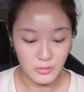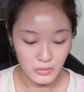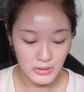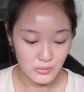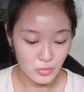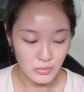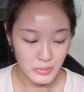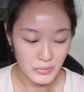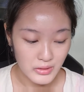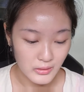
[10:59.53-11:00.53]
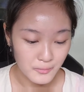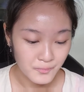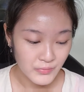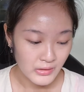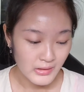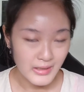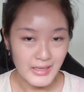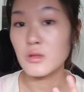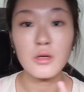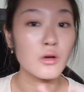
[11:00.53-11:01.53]
or like doing my makeup.
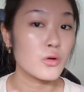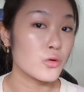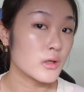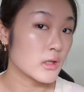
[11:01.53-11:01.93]
And the glow